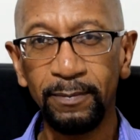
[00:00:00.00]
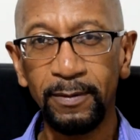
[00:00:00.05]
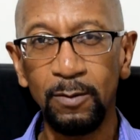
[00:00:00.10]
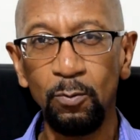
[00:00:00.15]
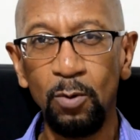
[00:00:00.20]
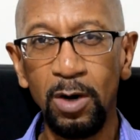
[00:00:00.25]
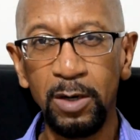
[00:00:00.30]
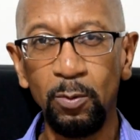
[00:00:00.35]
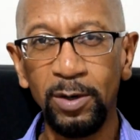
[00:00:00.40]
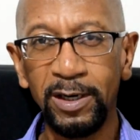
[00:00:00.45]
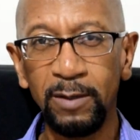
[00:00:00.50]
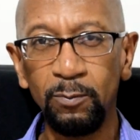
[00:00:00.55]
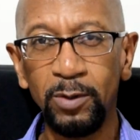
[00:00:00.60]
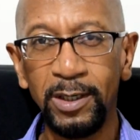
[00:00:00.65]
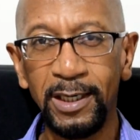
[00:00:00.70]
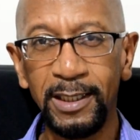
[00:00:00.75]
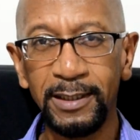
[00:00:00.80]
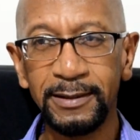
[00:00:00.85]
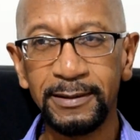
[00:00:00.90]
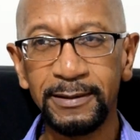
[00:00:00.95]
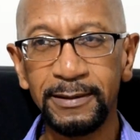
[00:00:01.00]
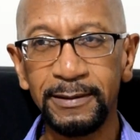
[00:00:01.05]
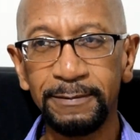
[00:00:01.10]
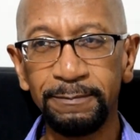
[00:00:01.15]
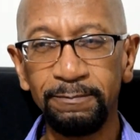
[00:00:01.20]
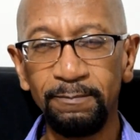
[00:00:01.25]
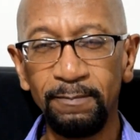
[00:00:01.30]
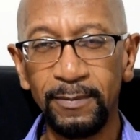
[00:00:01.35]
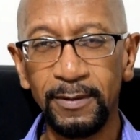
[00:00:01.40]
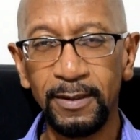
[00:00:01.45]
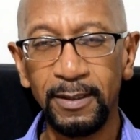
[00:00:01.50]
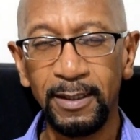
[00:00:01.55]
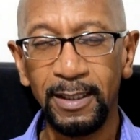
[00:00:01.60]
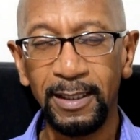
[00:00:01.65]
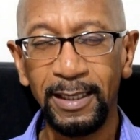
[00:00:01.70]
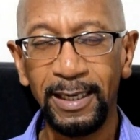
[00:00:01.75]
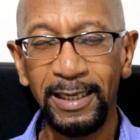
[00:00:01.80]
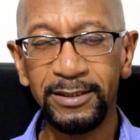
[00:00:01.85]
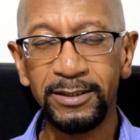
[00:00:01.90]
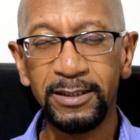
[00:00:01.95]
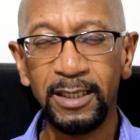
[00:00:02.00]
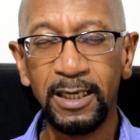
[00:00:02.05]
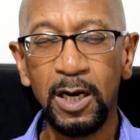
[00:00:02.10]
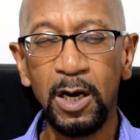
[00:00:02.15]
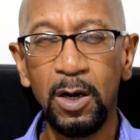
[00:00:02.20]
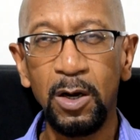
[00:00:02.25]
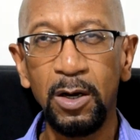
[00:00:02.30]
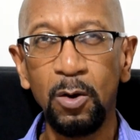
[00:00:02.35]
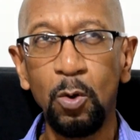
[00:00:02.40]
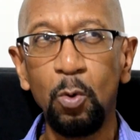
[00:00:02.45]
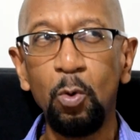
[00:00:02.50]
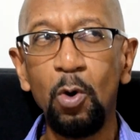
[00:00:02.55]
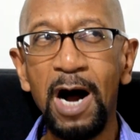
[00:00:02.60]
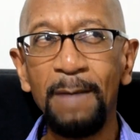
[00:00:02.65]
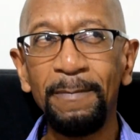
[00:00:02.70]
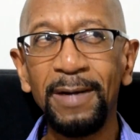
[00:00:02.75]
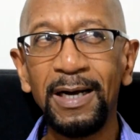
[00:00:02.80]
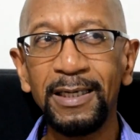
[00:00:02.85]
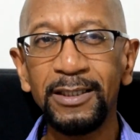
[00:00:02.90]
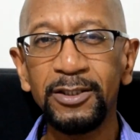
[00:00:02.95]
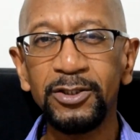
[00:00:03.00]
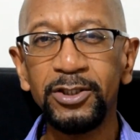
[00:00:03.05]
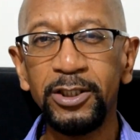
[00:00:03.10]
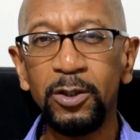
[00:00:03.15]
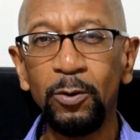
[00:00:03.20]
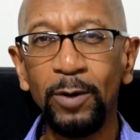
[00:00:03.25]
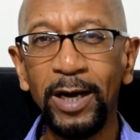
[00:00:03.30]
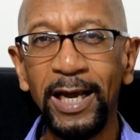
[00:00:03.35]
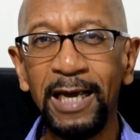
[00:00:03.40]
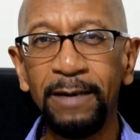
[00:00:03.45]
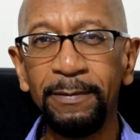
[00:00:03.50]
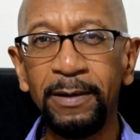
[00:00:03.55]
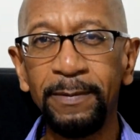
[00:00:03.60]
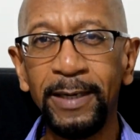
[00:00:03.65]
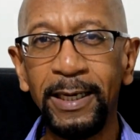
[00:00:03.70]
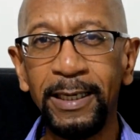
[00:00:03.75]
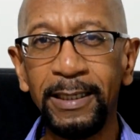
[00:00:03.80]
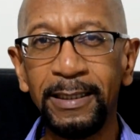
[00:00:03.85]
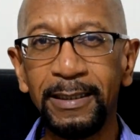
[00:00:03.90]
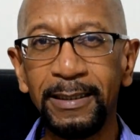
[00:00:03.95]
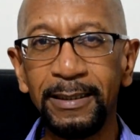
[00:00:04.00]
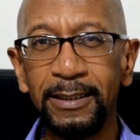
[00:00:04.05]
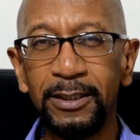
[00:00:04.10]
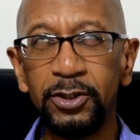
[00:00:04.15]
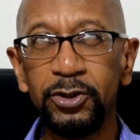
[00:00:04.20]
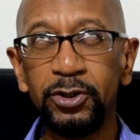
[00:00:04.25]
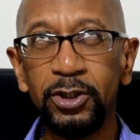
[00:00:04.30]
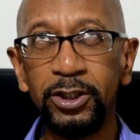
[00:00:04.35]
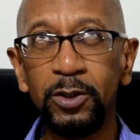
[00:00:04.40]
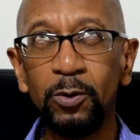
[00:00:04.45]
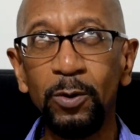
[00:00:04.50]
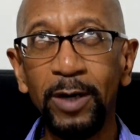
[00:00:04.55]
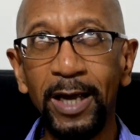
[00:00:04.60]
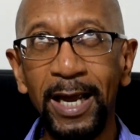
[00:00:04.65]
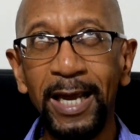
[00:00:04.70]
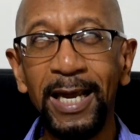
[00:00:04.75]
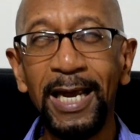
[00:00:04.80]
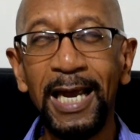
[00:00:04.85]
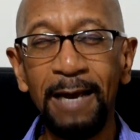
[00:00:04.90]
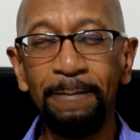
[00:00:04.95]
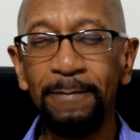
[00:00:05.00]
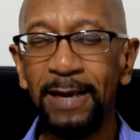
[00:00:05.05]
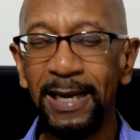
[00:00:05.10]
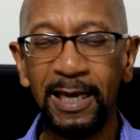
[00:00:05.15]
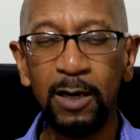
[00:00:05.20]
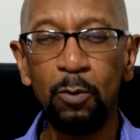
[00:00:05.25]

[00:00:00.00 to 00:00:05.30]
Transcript: what it was. It's a guama, G-U-A-M-M-A. G-U-A-M-A,